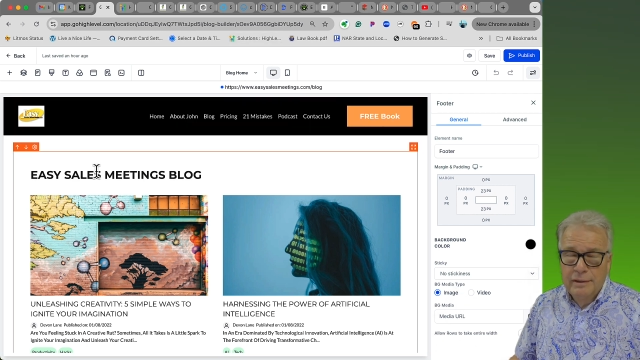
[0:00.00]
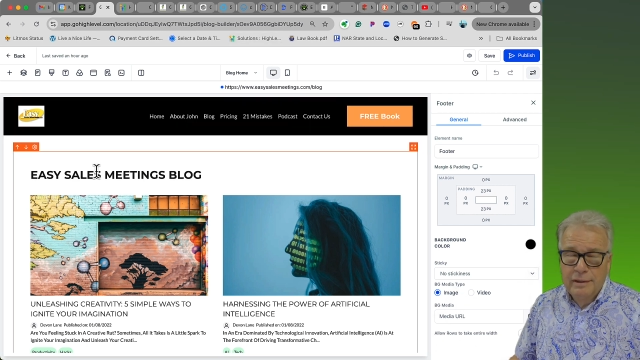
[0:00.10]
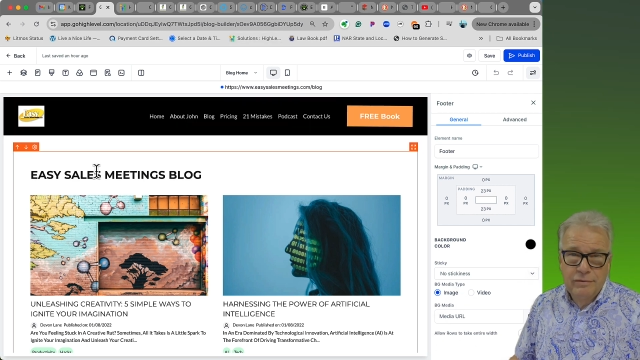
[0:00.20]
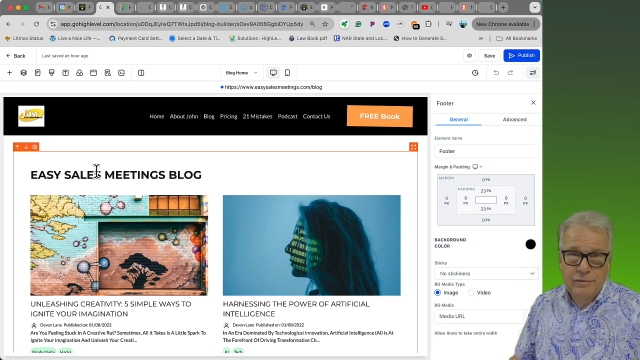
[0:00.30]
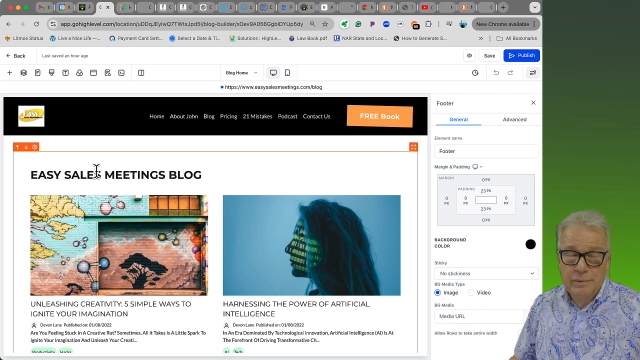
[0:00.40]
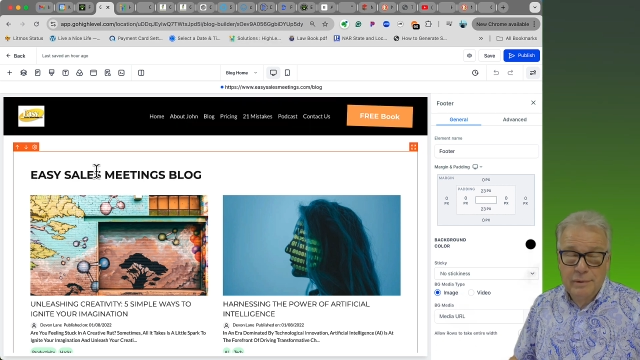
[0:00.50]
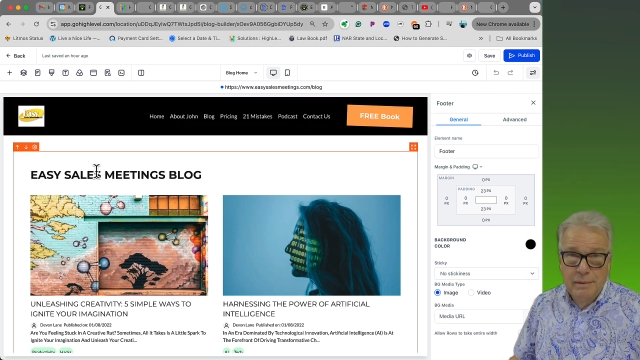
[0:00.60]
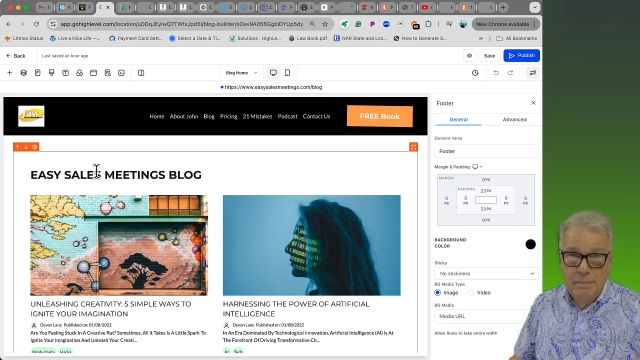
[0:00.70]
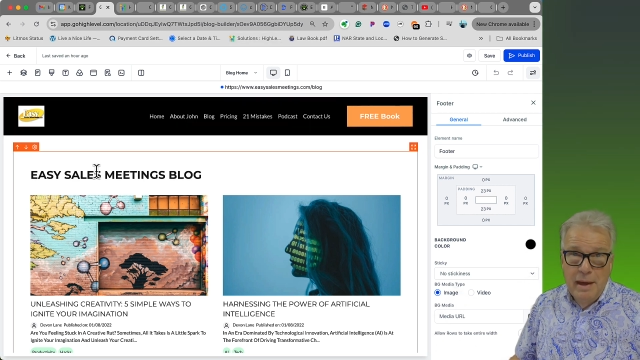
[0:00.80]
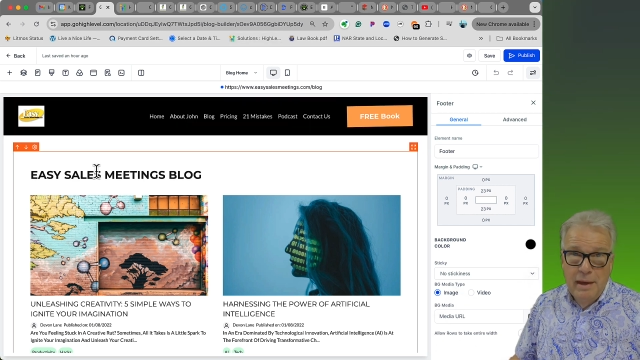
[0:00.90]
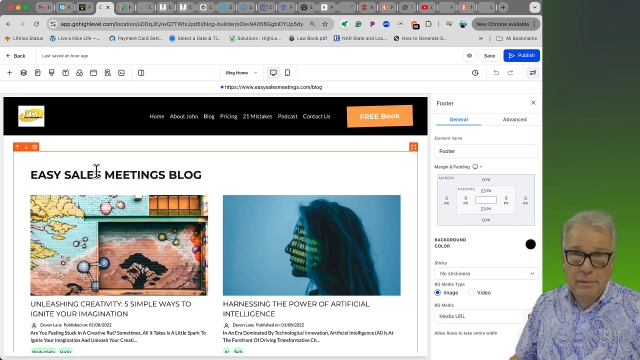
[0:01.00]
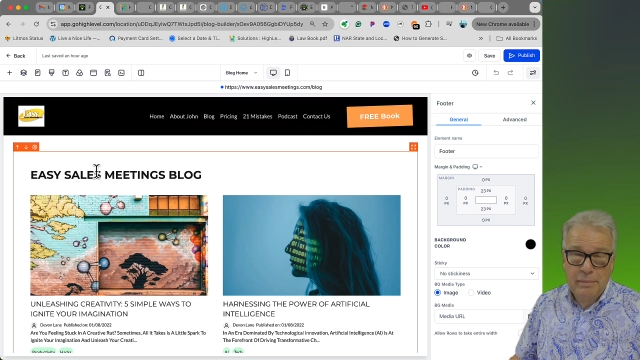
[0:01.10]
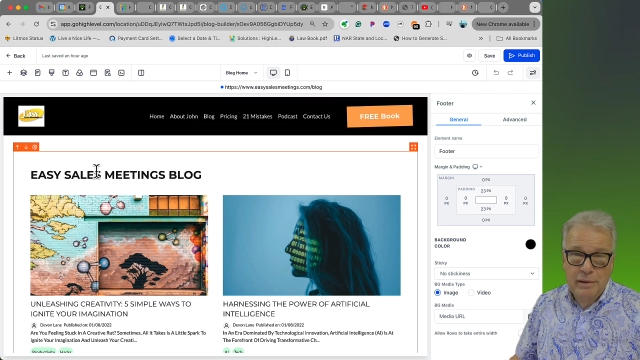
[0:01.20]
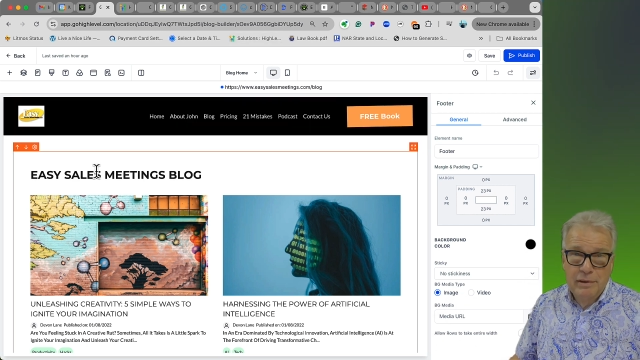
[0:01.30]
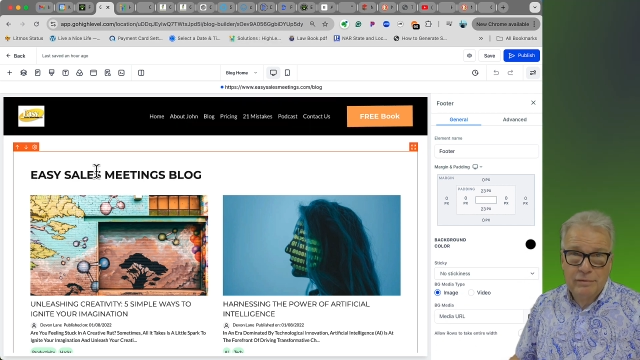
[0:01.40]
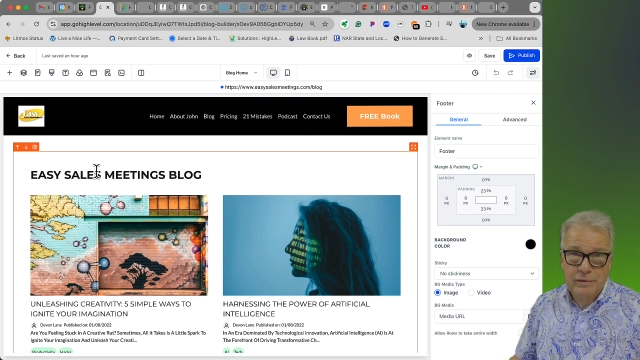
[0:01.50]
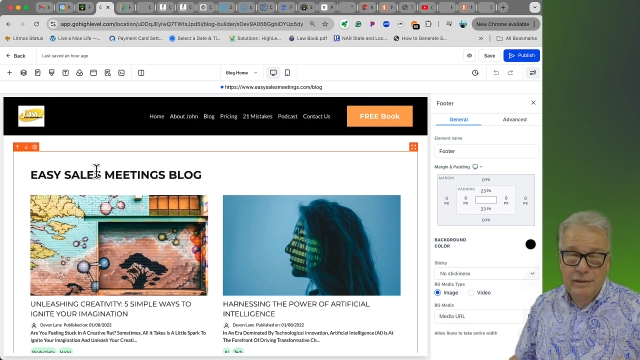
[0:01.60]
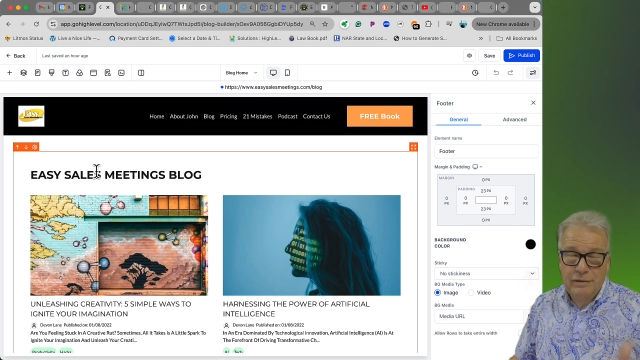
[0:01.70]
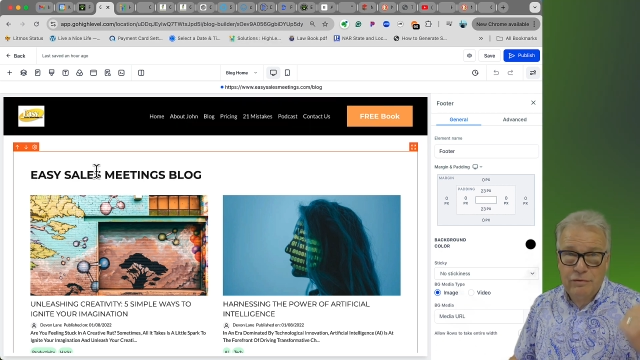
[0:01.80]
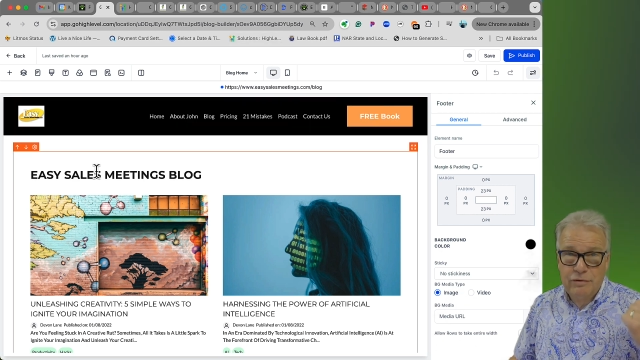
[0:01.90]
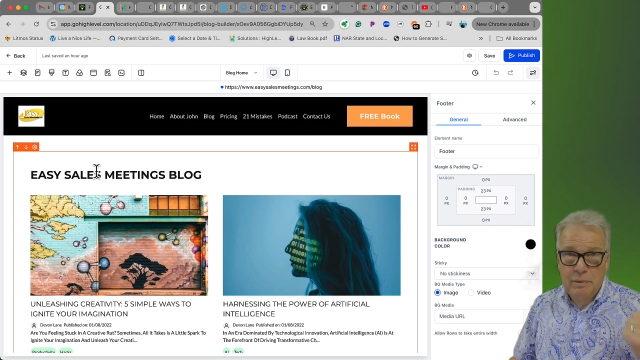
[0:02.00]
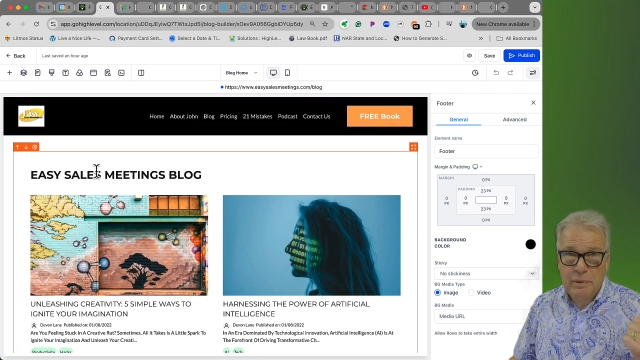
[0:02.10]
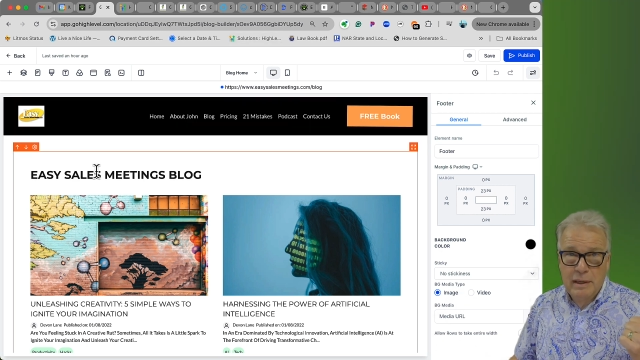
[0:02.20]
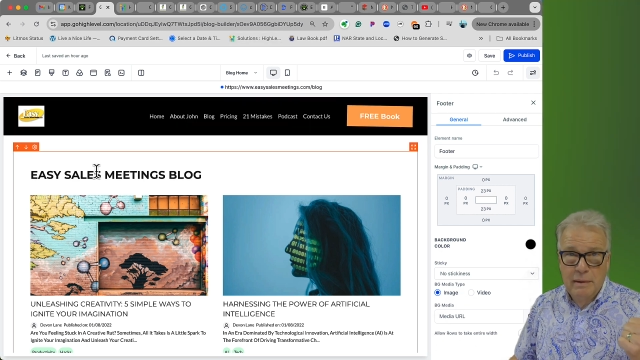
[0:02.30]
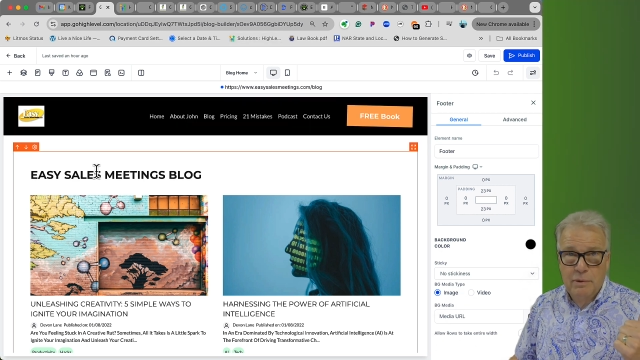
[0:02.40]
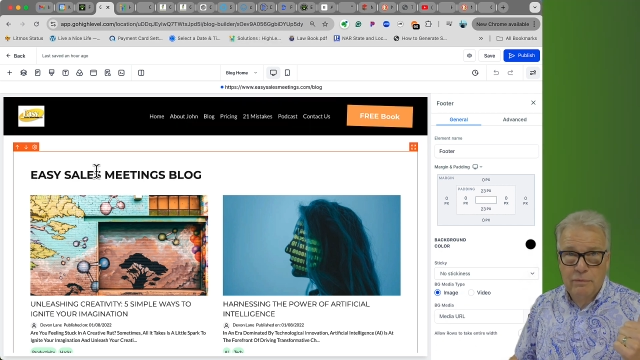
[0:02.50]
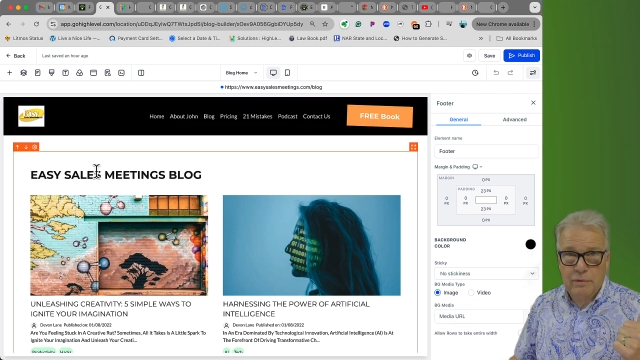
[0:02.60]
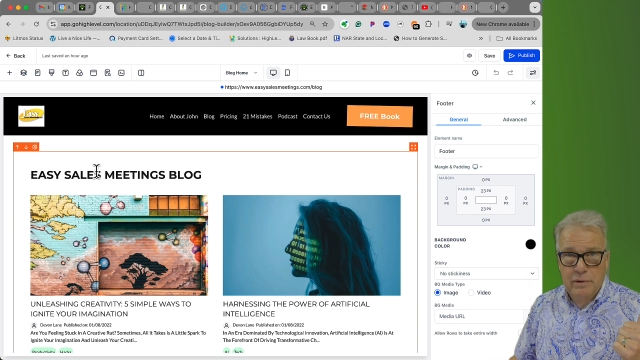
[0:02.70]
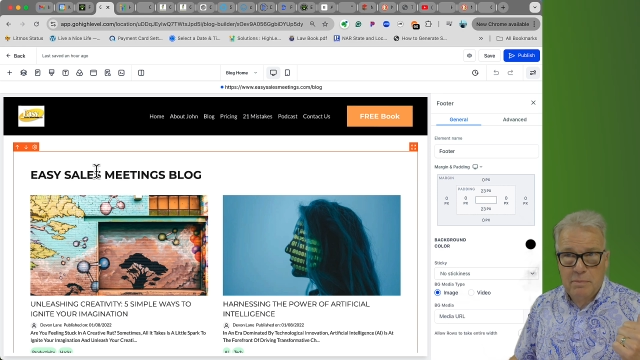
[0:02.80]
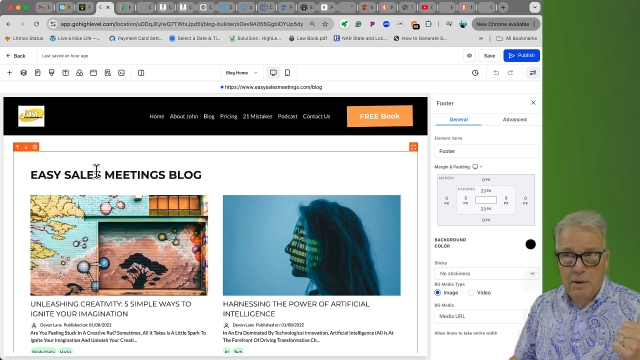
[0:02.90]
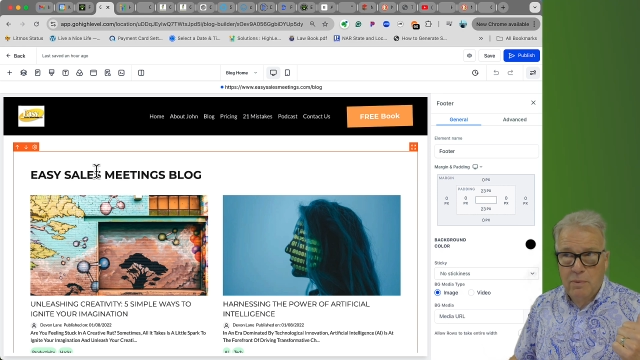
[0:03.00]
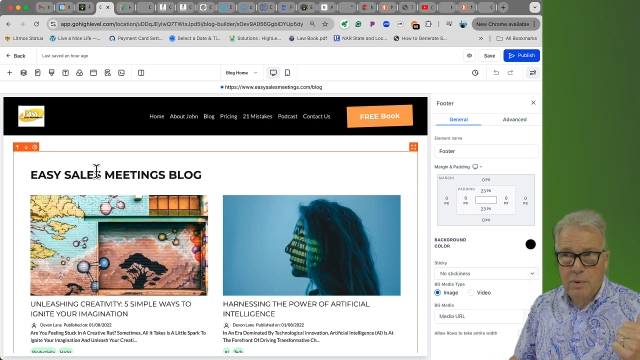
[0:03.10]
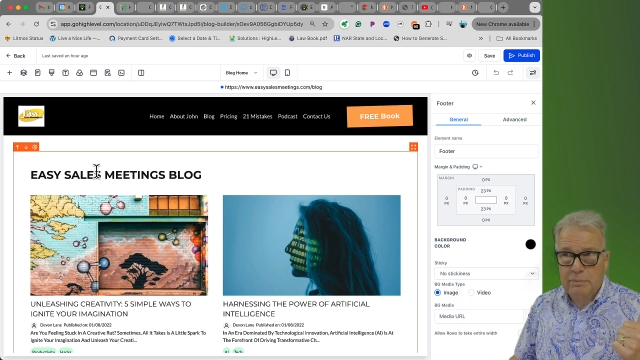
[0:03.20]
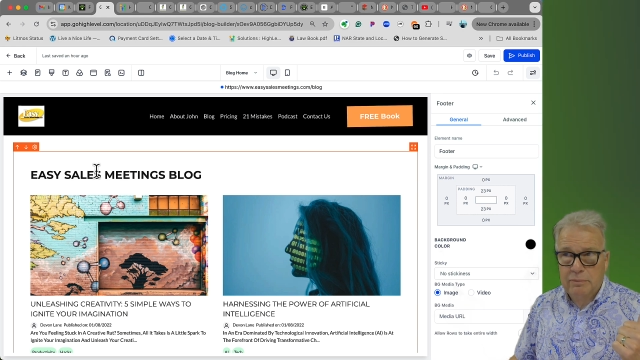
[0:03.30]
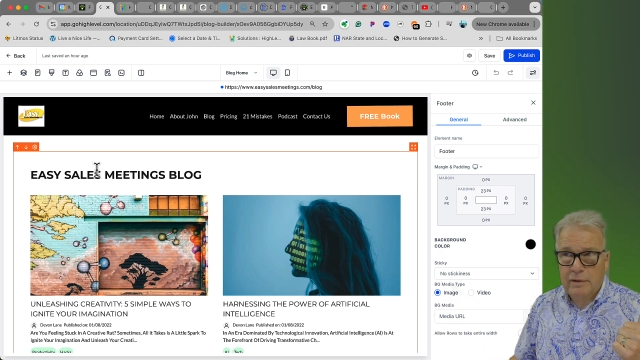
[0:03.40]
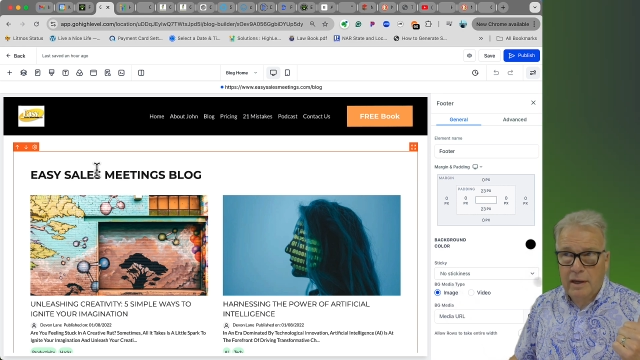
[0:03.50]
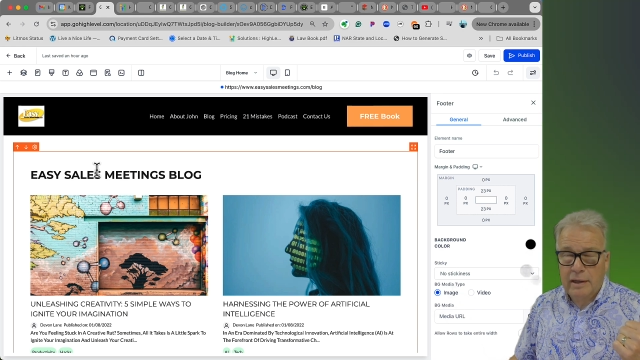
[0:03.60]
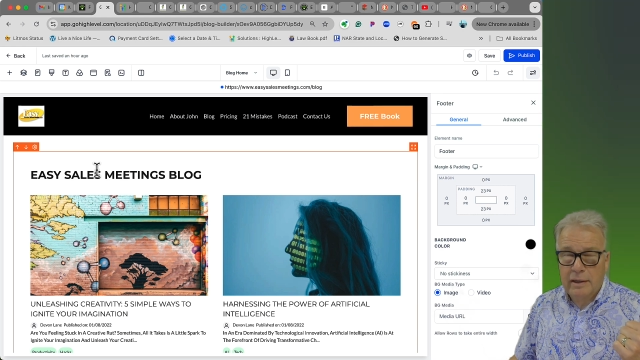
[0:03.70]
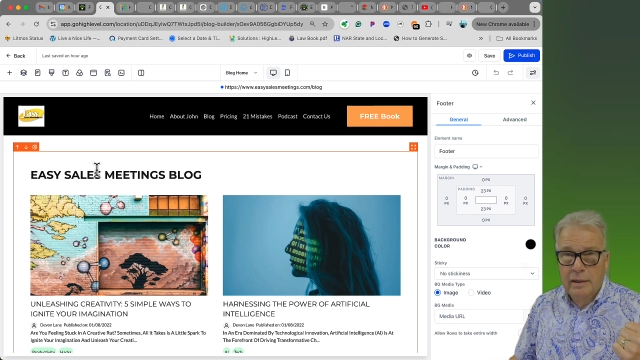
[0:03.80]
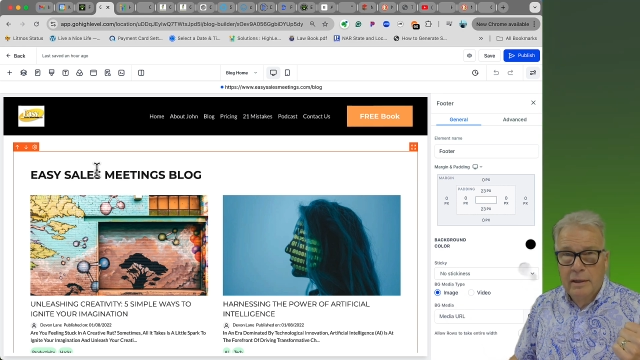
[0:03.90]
doesn't really matter because it's showing up over on my website